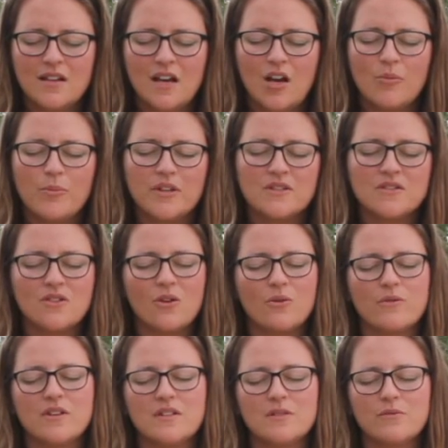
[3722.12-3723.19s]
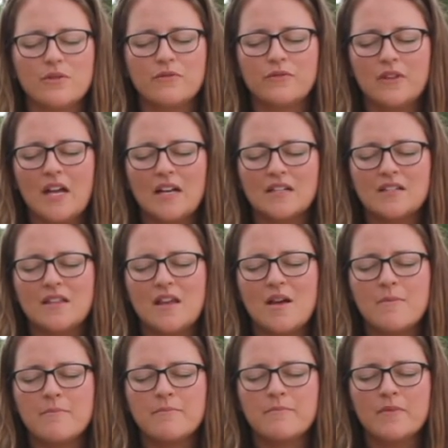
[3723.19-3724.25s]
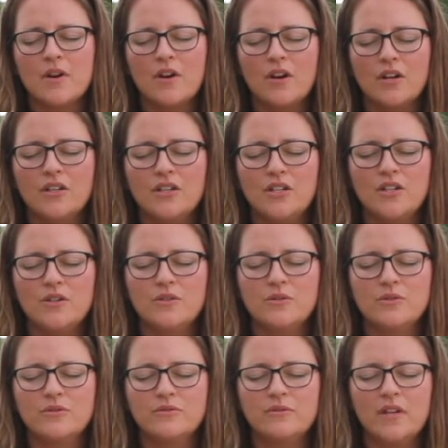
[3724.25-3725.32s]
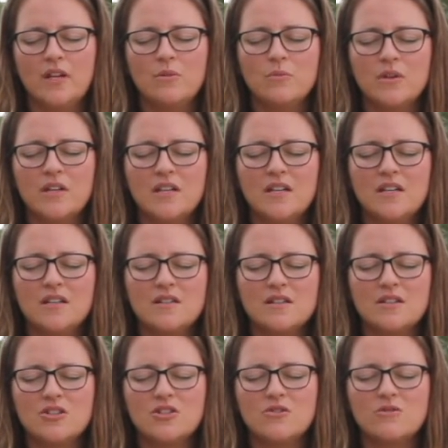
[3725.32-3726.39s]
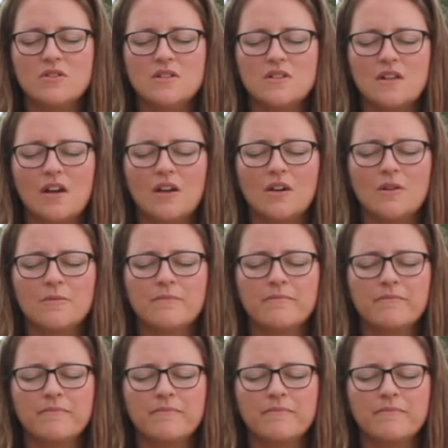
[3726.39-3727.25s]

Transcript: Help us to always reflect them on you and what it is that you desire.